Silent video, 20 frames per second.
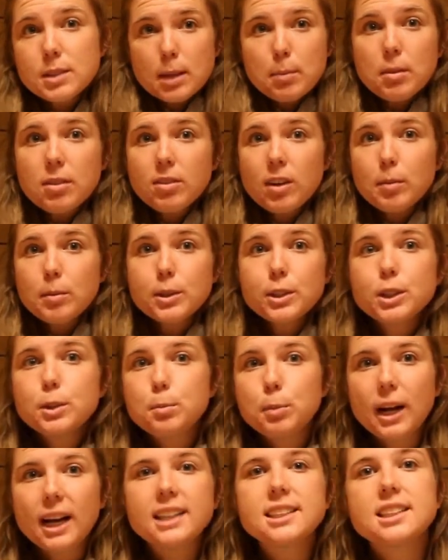some of our
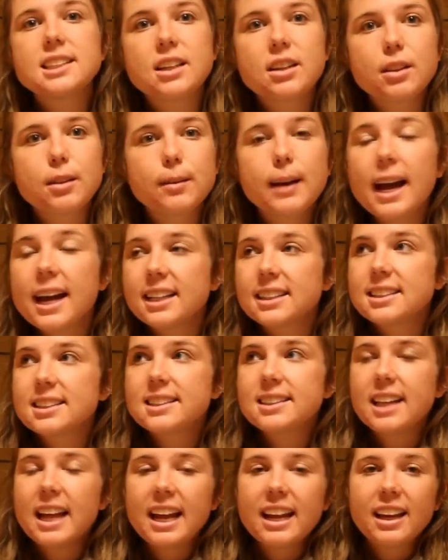most pressing
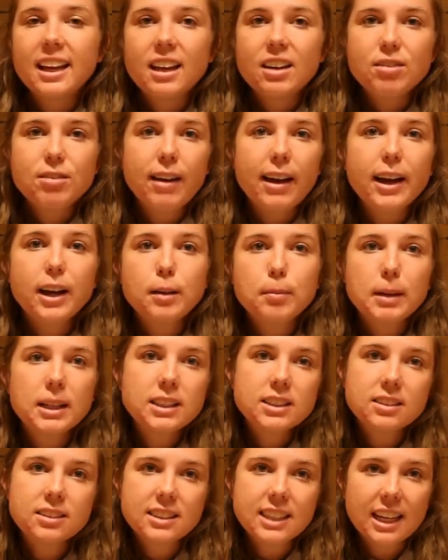threats like
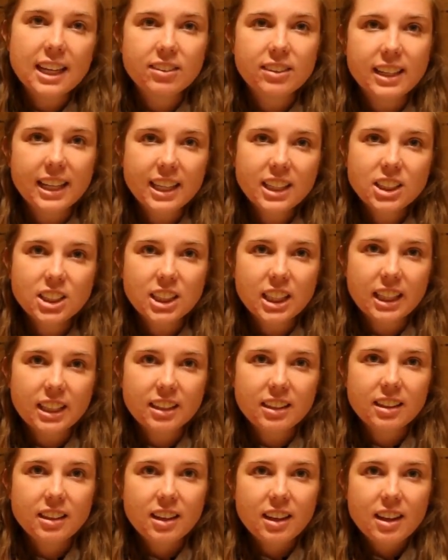environmental
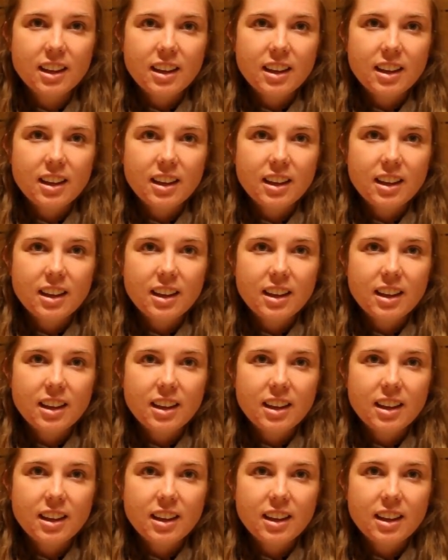degradation.